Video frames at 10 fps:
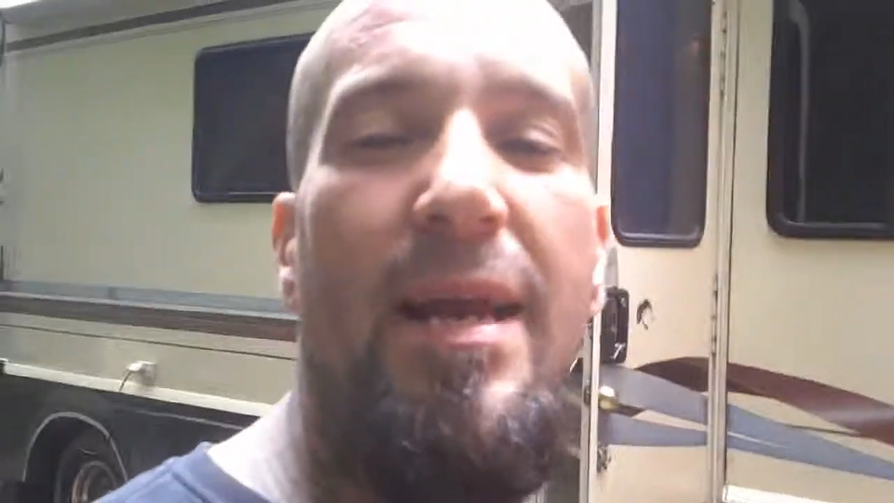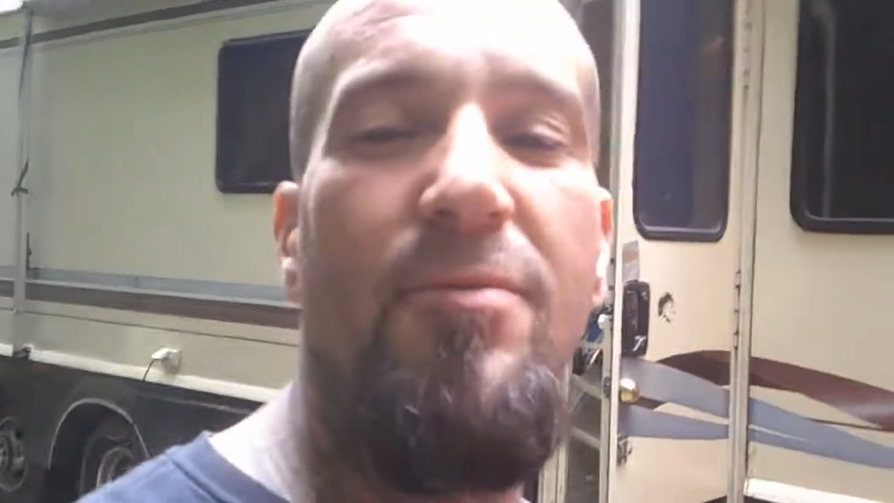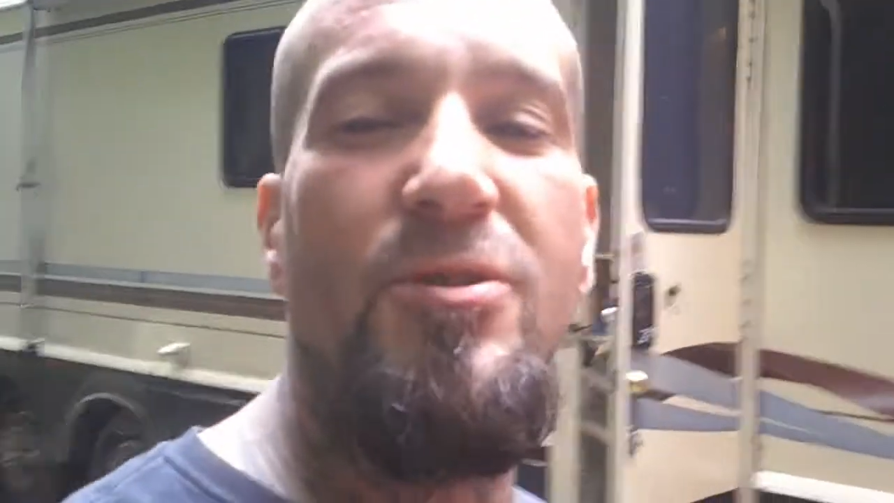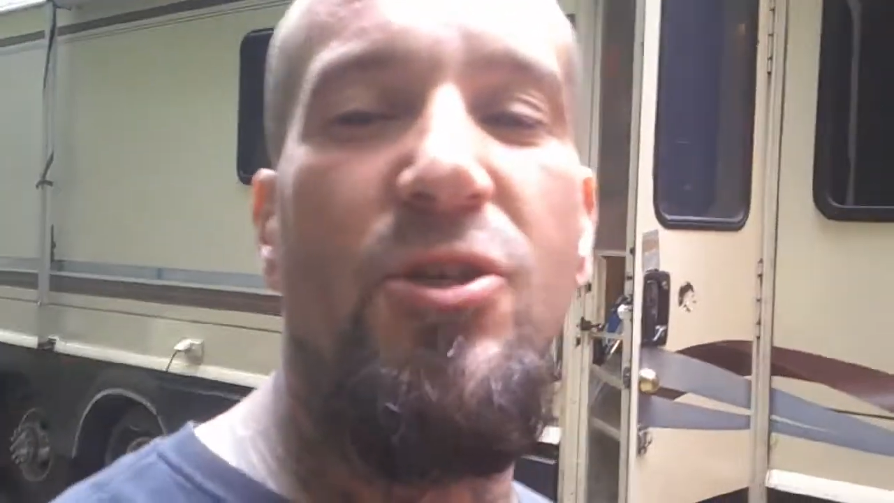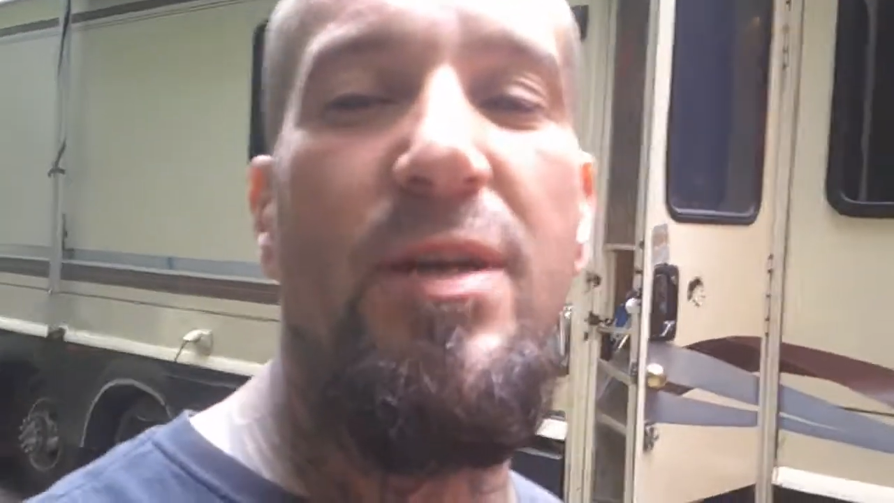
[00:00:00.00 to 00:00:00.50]
in and
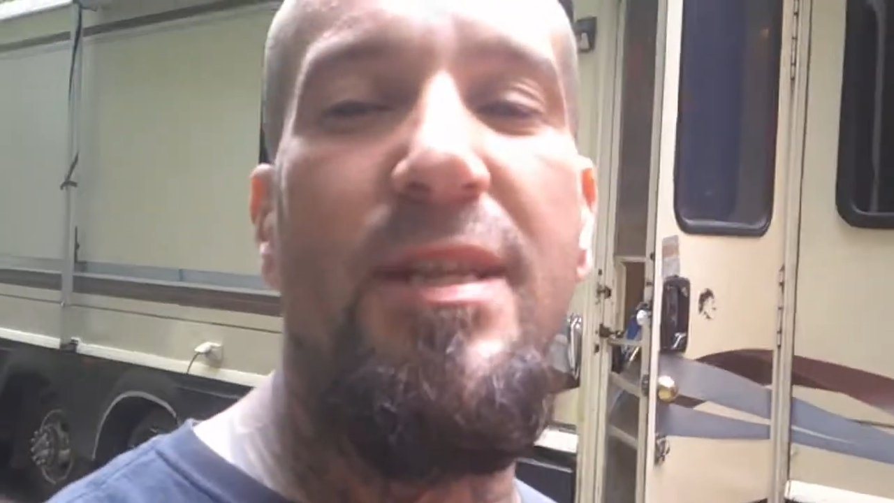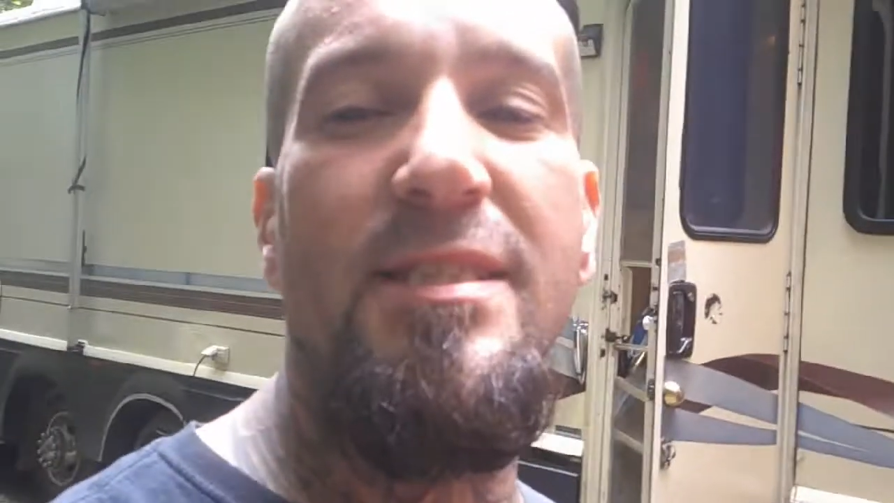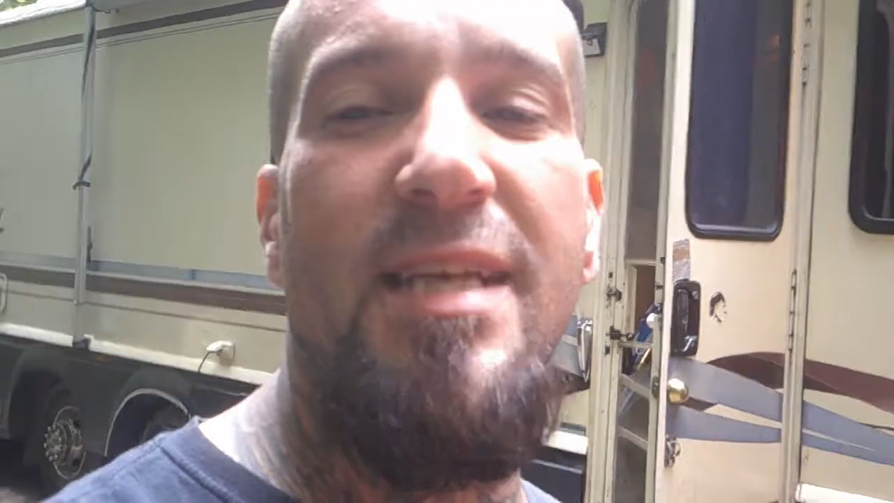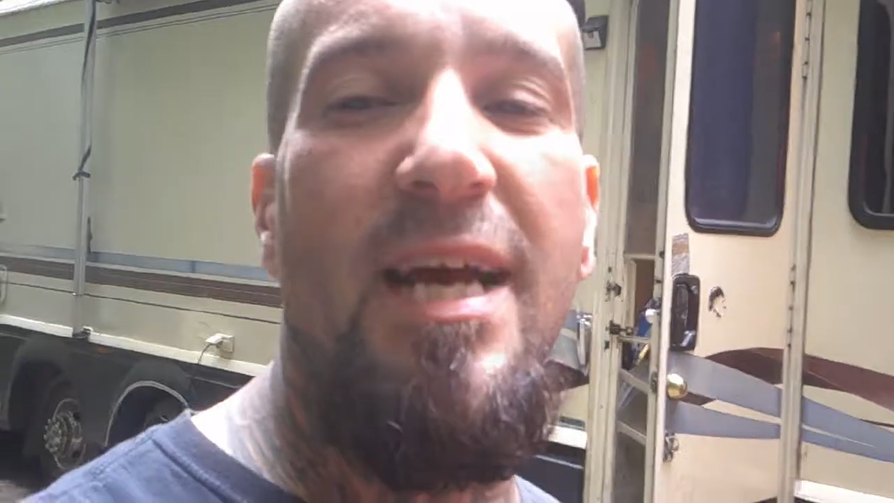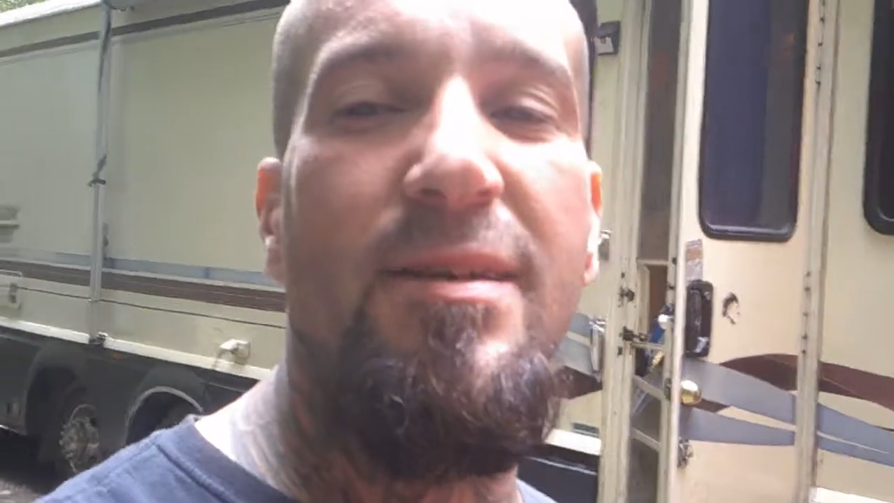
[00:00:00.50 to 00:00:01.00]
we'll show you
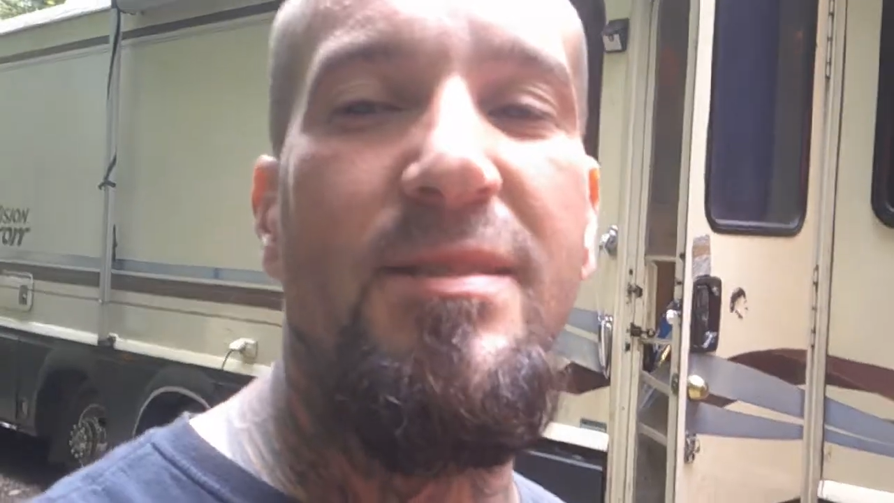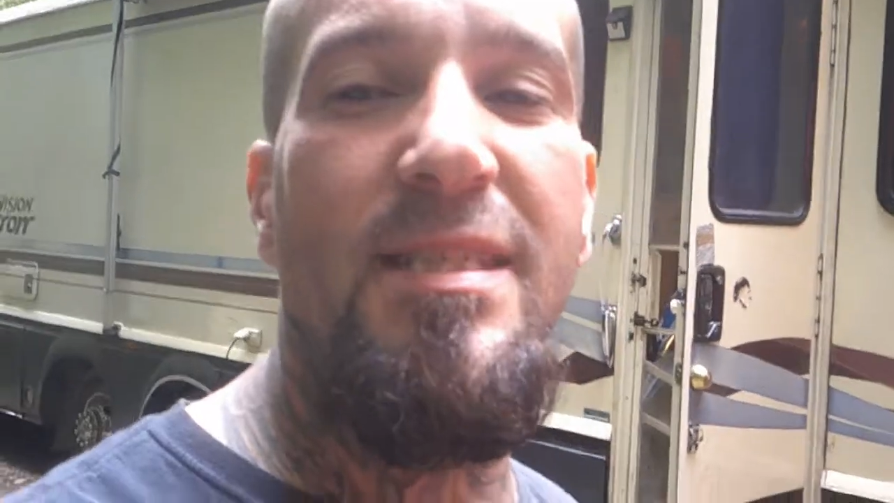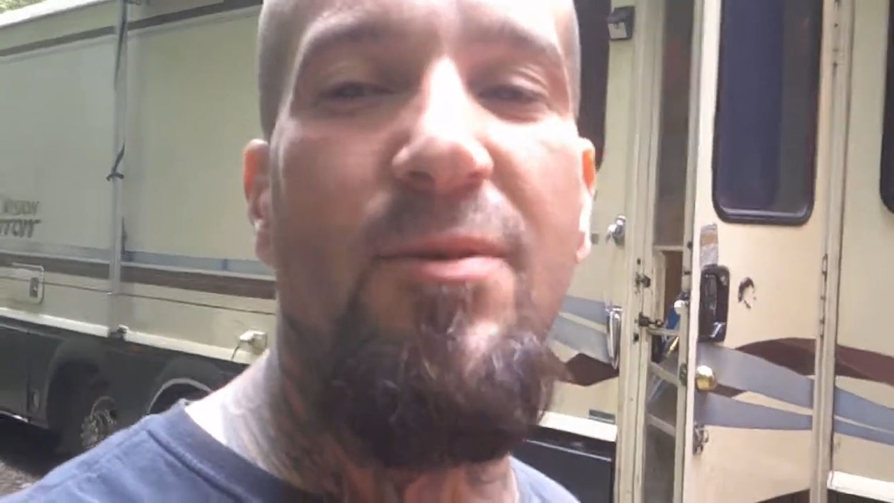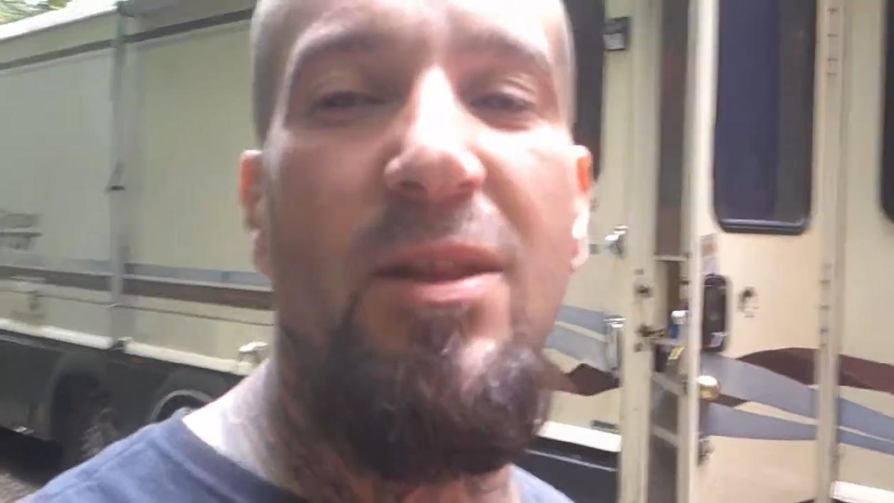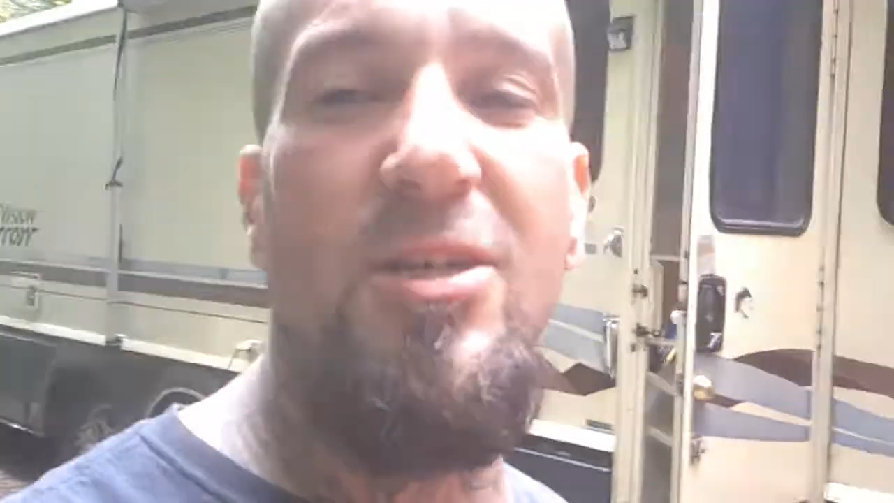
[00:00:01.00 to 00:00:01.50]
this guy and see what it